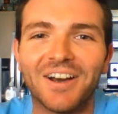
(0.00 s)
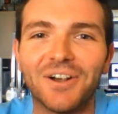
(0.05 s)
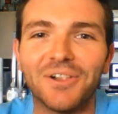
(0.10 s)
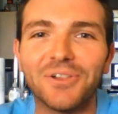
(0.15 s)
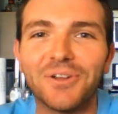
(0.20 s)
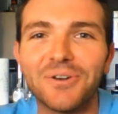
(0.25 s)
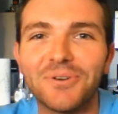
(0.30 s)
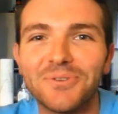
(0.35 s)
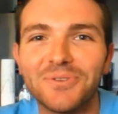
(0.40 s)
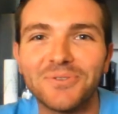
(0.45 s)

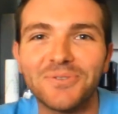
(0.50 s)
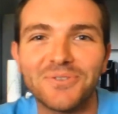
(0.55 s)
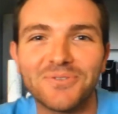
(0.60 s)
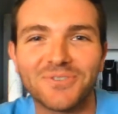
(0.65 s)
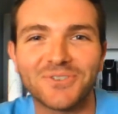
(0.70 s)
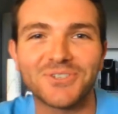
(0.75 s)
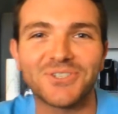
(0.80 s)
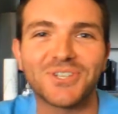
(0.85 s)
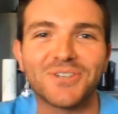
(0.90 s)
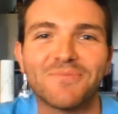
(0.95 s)
Hello,
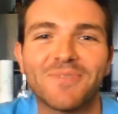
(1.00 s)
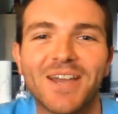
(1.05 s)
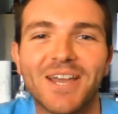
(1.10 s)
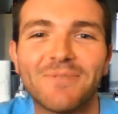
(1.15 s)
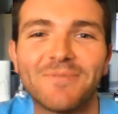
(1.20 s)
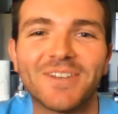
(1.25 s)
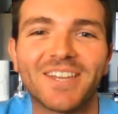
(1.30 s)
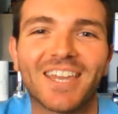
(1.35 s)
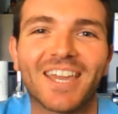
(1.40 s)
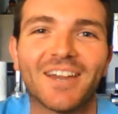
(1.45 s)
University of
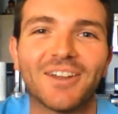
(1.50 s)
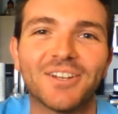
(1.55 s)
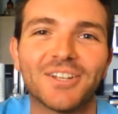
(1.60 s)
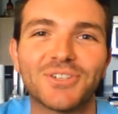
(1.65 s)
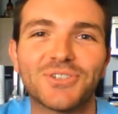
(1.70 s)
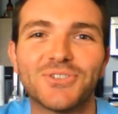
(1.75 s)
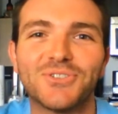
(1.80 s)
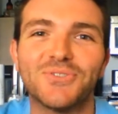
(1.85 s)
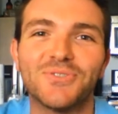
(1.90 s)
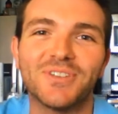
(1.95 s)
Miami
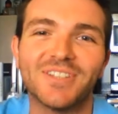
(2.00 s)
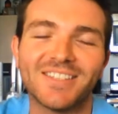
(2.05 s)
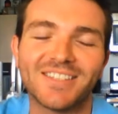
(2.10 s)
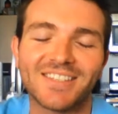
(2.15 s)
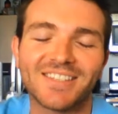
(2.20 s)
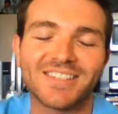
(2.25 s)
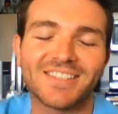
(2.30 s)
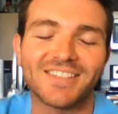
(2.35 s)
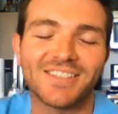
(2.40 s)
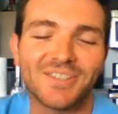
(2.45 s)
accounting students.
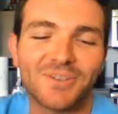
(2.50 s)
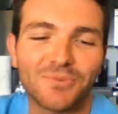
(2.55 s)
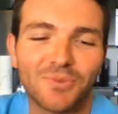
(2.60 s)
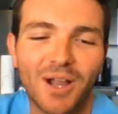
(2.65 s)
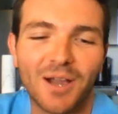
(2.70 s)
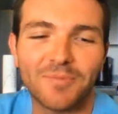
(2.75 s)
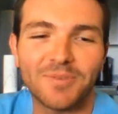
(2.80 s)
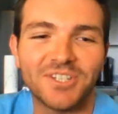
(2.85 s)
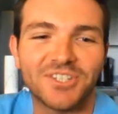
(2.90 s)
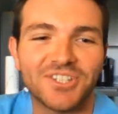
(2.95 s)
This is
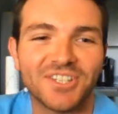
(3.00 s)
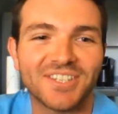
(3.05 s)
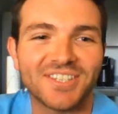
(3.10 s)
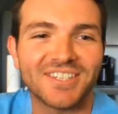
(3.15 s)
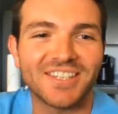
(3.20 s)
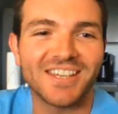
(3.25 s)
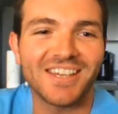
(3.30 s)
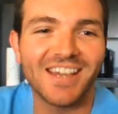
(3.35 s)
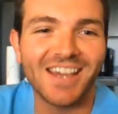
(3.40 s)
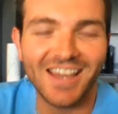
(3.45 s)
Robbie
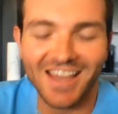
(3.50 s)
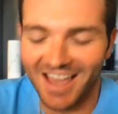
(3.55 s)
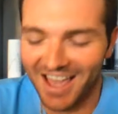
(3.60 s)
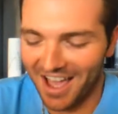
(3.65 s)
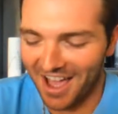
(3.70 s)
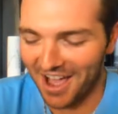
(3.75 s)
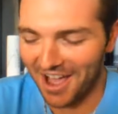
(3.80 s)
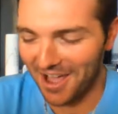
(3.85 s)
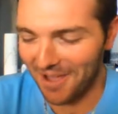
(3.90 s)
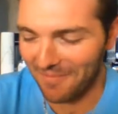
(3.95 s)
Chiste,
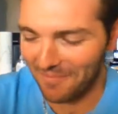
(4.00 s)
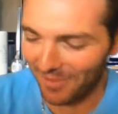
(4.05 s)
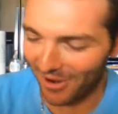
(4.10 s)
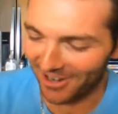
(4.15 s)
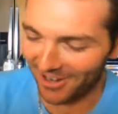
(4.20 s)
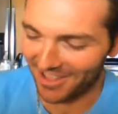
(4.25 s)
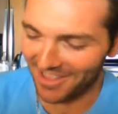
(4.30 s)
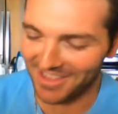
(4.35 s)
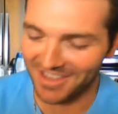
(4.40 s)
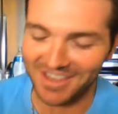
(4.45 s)

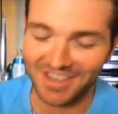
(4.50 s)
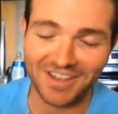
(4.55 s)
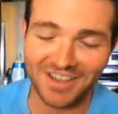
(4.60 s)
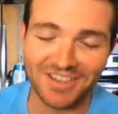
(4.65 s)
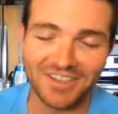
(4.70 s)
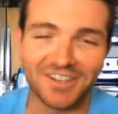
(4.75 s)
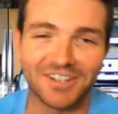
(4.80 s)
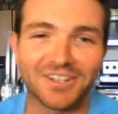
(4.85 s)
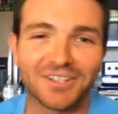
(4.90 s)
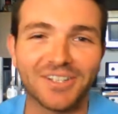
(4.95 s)
part of the
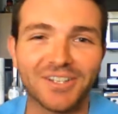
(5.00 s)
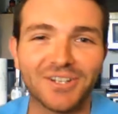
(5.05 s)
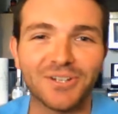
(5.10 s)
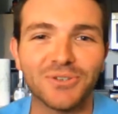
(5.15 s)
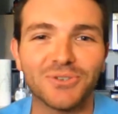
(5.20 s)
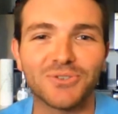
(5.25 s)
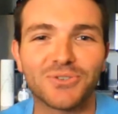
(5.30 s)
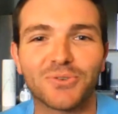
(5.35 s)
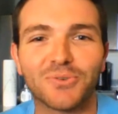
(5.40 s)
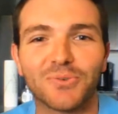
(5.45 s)
Young
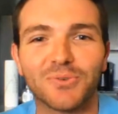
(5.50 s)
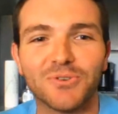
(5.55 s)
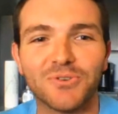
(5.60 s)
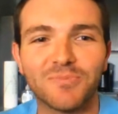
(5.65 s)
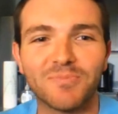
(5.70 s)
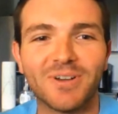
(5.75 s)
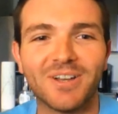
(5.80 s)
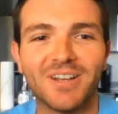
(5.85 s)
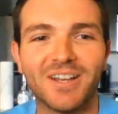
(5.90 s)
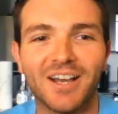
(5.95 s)
Leaders
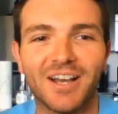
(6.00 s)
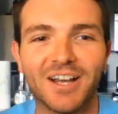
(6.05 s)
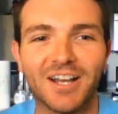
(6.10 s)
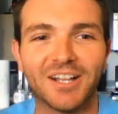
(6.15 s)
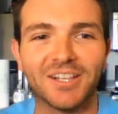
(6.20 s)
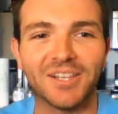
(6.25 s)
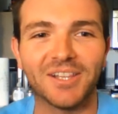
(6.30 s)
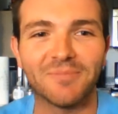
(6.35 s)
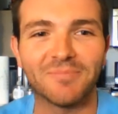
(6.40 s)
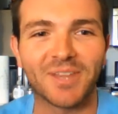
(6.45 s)
Group,
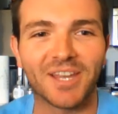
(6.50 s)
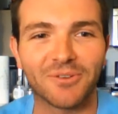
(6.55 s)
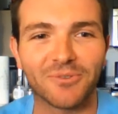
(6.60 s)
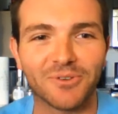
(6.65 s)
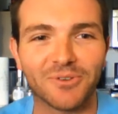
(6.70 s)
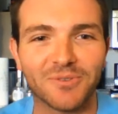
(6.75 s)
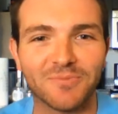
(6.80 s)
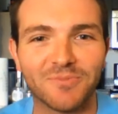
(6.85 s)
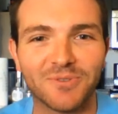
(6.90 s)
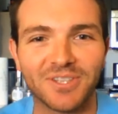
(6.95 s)
alumni
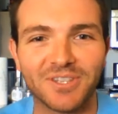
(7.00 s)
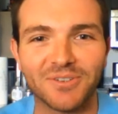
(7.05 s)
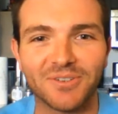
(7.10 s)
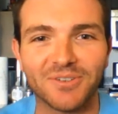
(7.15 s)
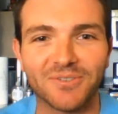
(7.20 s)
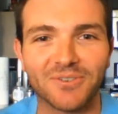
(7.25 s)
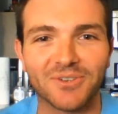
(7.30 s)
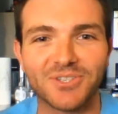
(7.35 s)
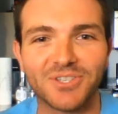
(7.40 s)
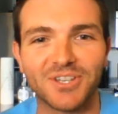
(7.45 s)
group with the
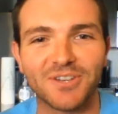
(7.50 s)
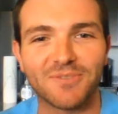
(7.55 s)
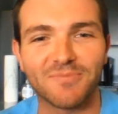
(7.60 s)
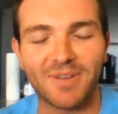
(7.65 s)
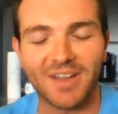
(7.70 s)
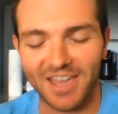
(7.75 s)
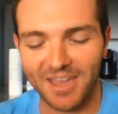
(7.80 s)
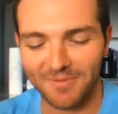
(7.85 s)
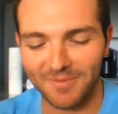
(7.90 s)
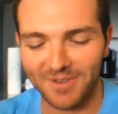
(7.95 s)
University of
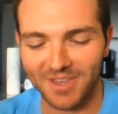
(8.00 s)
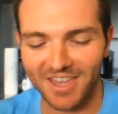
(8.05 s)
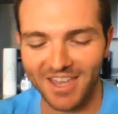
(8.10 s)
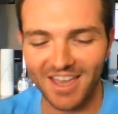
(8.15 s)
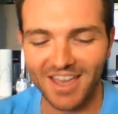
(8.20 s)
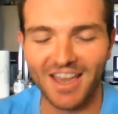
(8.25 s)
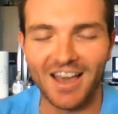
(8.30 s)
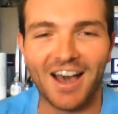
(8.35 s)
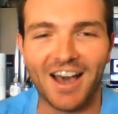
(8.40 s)
Miami.